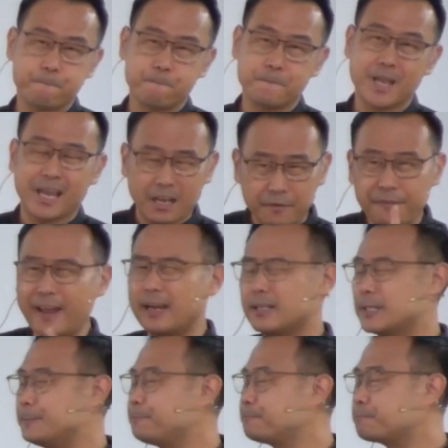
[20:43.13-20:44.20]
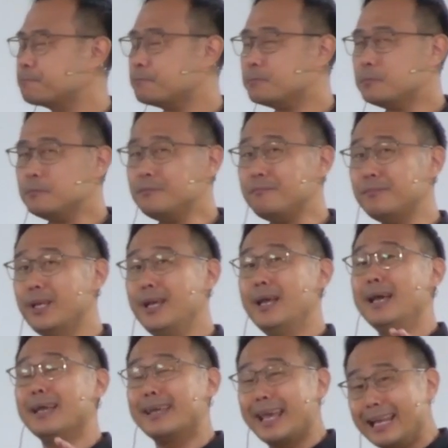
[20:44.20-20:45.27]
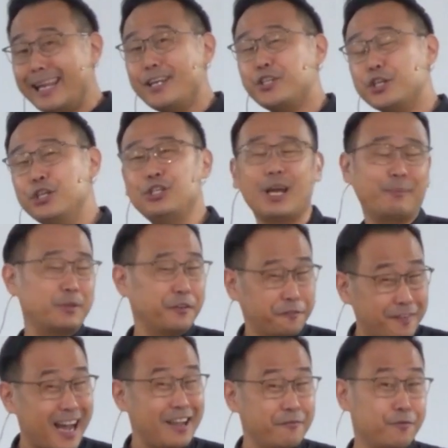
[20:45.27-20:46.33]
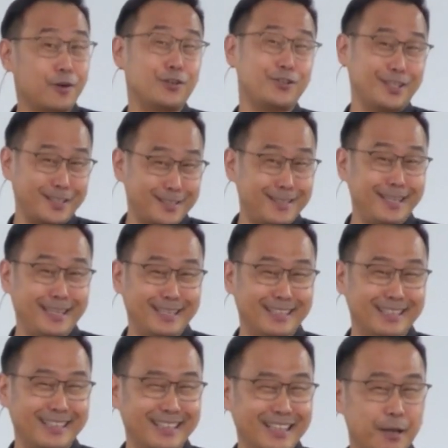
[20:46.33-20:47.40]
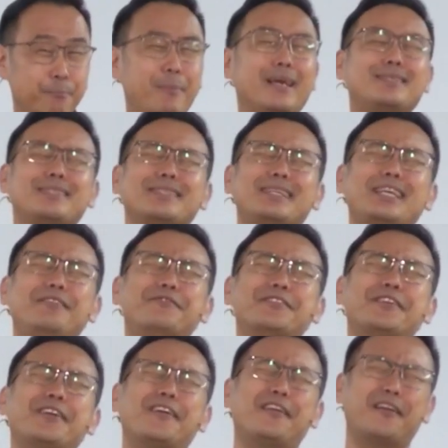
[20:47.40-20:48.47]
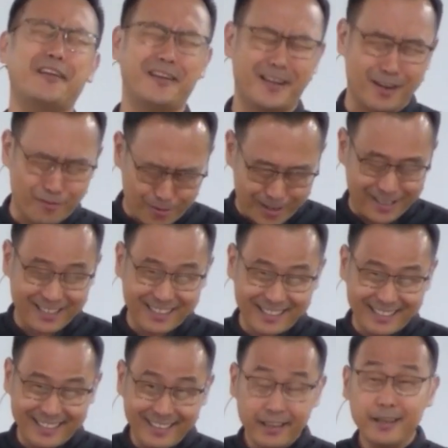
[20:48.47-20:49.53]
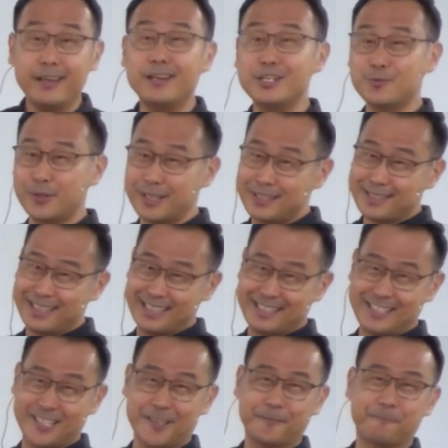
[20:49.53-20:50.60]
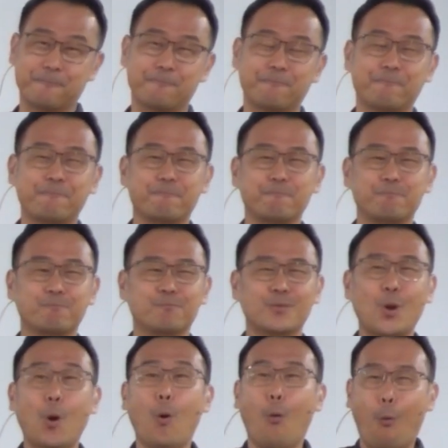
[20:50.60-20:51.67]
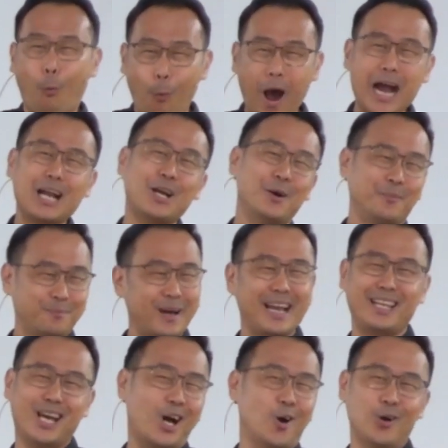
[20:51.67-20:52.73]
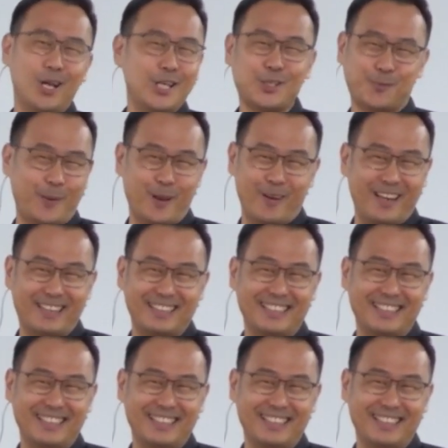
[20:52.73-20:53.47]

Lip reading: In fact, Galatians chapter 5, verse 16 makes it even clearer. Here's what it says: walk by the Holy Spirit,